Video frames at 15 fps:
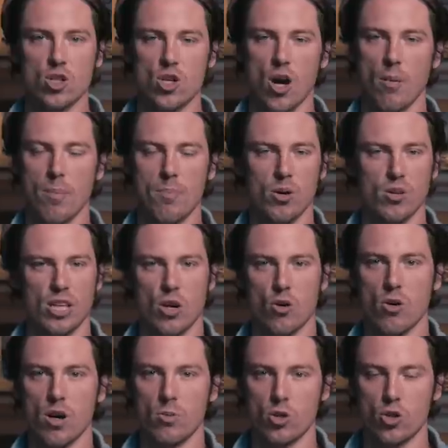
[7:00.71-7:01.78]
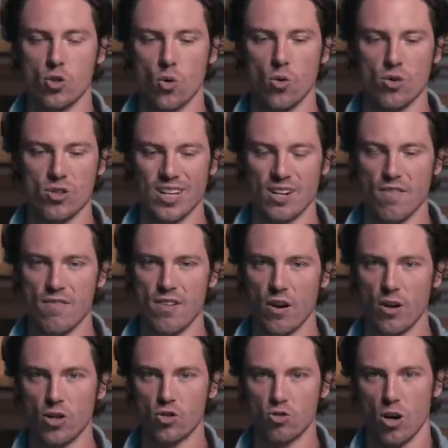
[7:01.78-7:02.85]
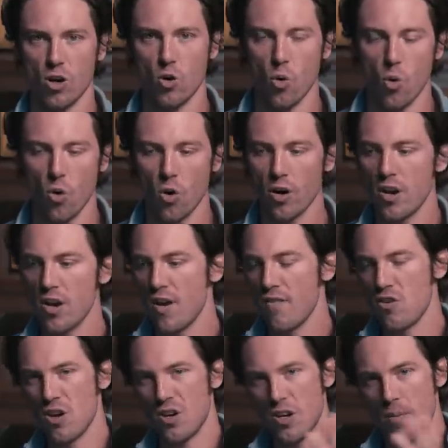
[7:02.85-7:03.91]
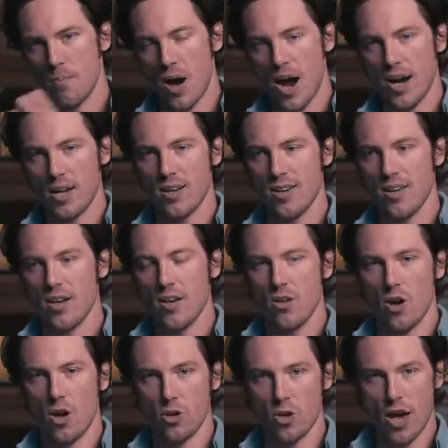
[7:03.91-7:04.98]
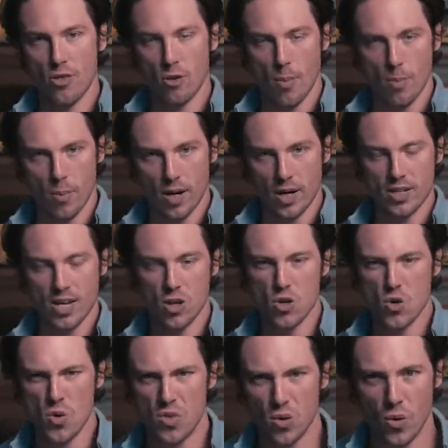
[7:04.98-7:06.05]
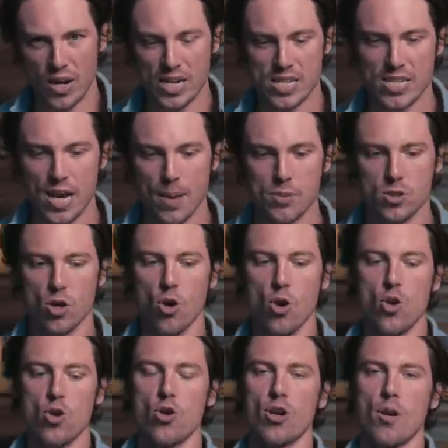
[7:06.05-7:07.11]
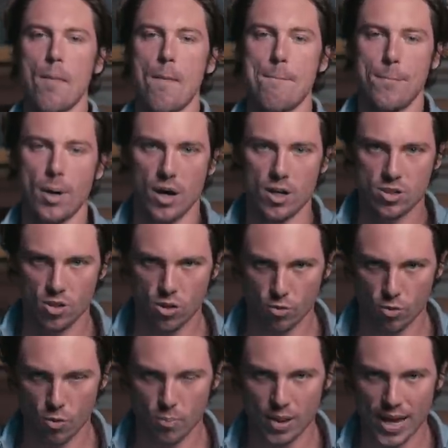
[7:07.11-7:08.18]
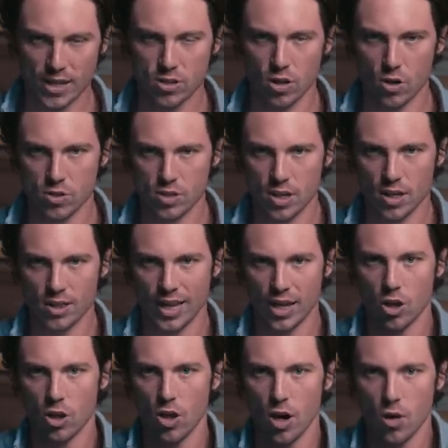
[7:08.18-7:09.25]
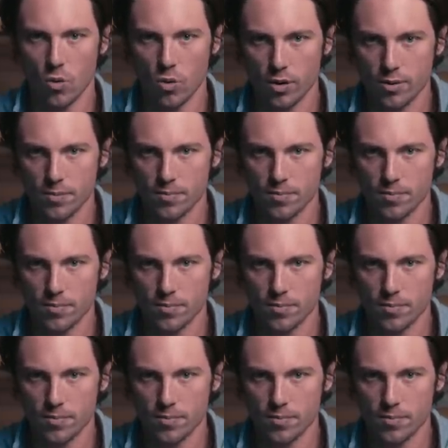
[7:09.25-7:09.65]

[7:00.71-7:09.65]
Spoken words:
job at building incredible shoulders and a very strong core. If you combine on your other upper body day doing the weighted dips, you're gonna bust through plateaus like clockwork.